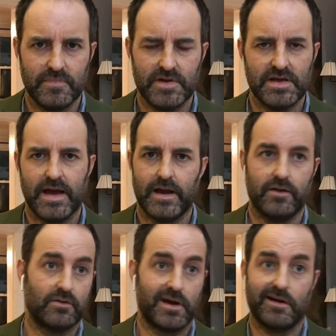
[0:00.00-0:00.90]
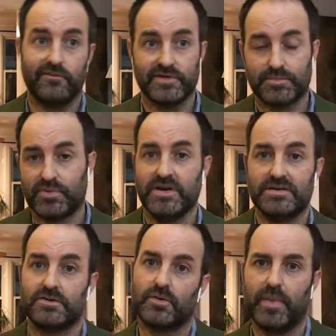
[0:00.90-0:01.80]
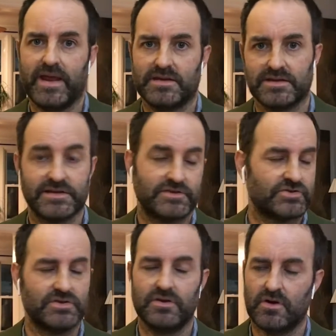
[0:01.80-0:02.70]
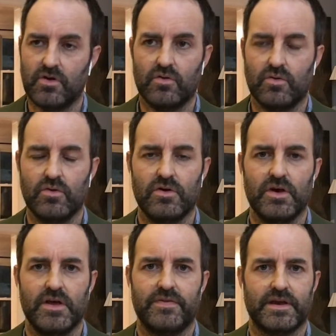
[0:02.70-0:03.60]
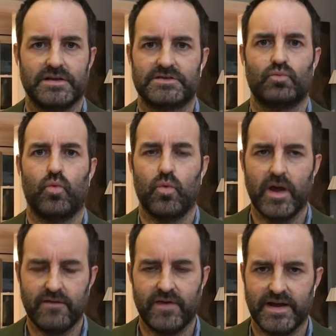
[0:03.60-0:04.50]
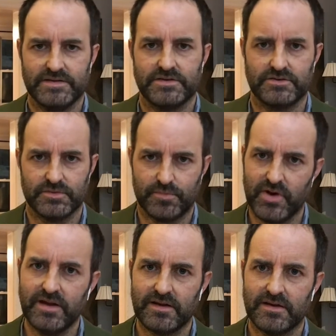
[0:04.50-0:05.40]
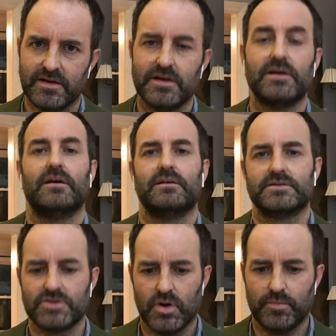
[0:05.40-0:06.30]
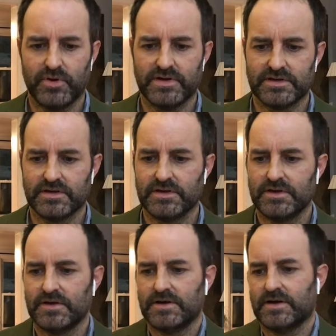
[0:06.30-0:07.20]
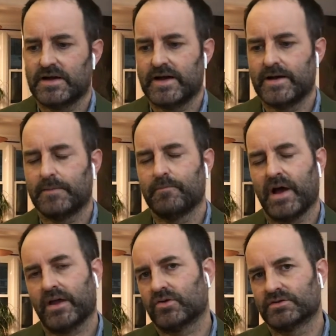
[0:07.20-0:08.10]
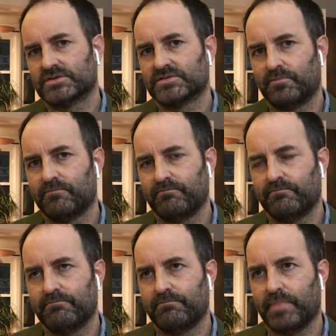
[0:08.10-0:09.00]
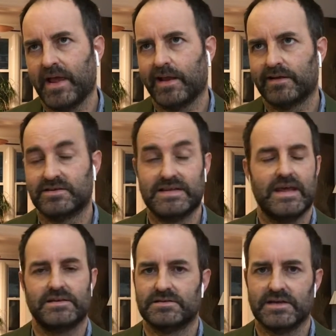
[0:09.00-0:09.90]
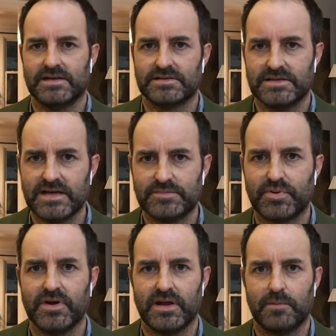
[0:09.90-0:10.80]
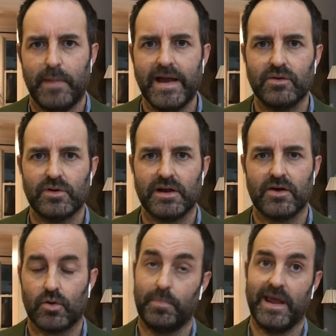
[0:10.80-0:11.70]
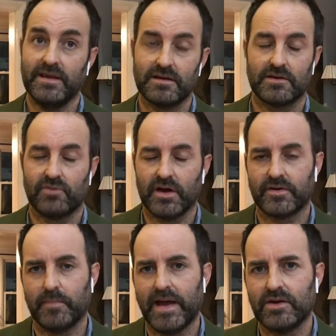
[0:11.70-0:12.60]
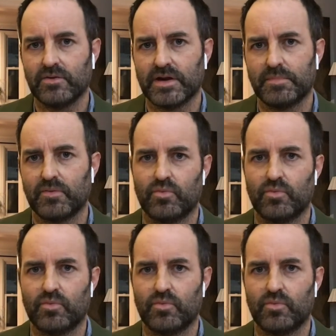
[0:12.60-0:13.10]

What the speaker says: And I don't care if it's printed or painted. I just know that it's way faster to print it, so I'll print it. I could spend days and days and days printing it manually, or painting it rather manually, but